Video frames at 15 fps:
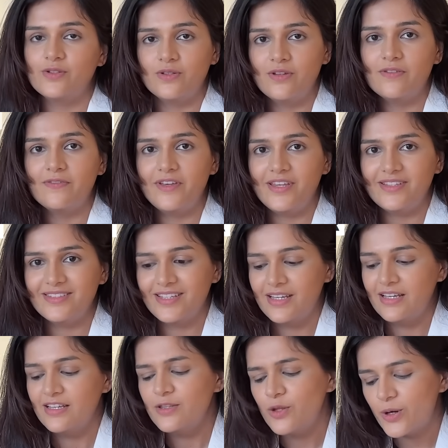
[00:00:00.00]
on your face
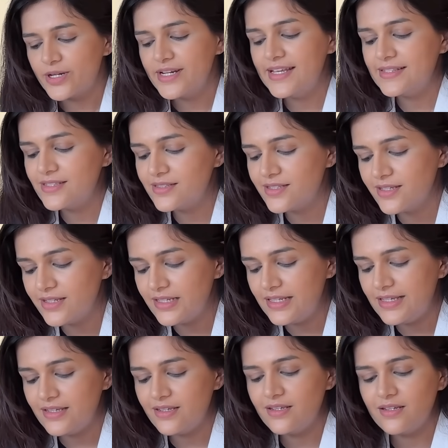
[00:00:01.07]
not
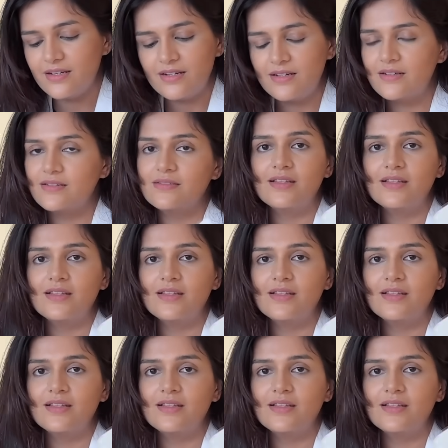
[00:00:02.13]
necessarily uh,